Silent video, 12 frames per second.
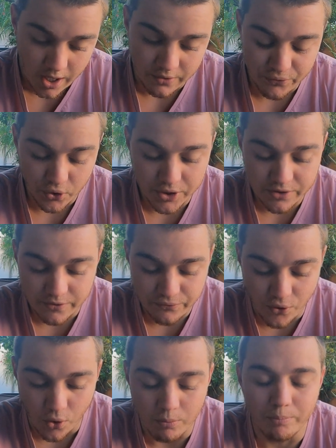I filled in the
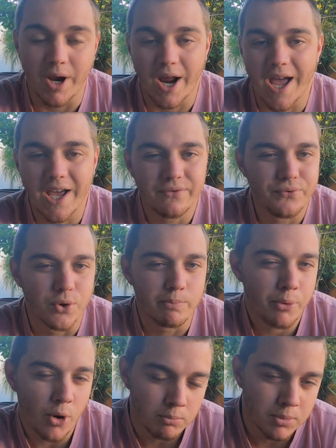form, but I had a few
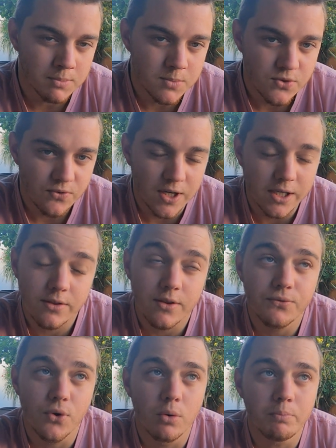problems filling in
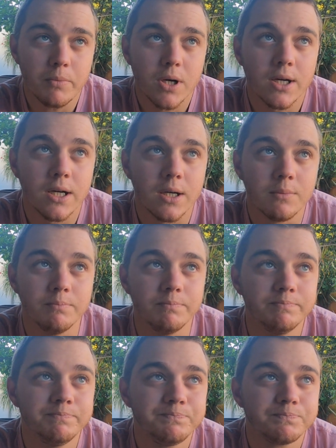the form.
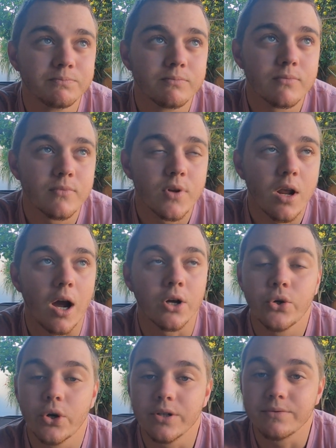I
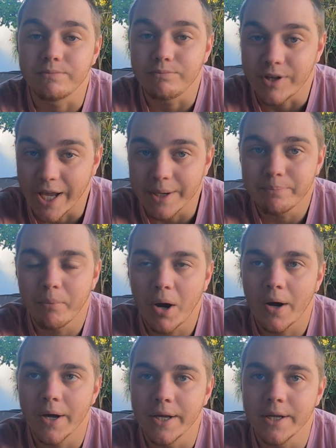couldn't get
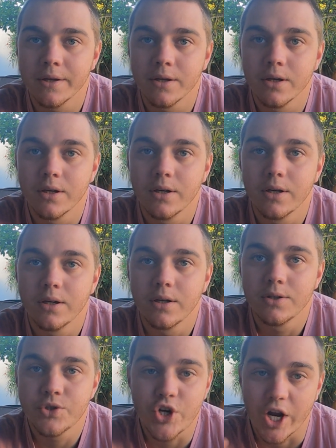my
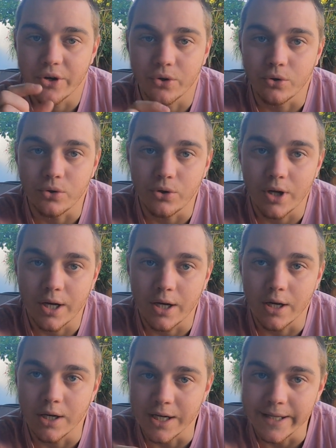channel
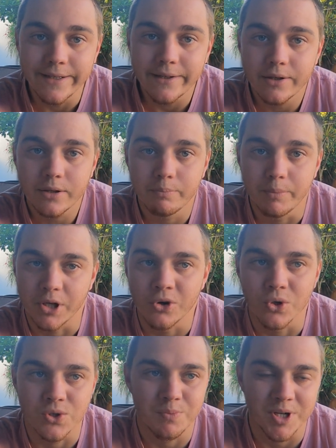link
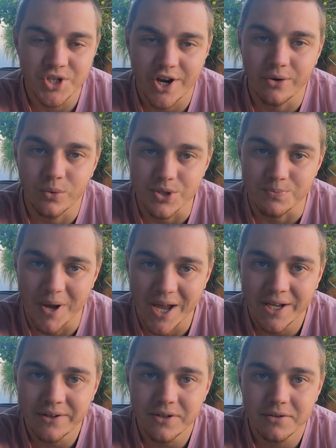because my channel was
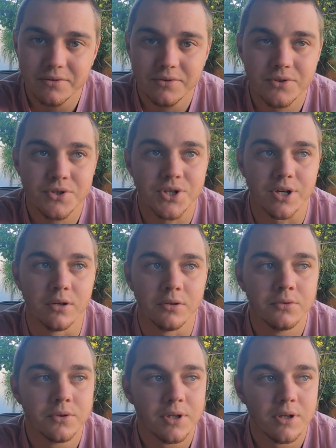banned,
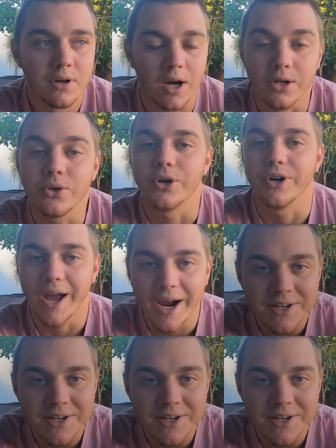so I couldn't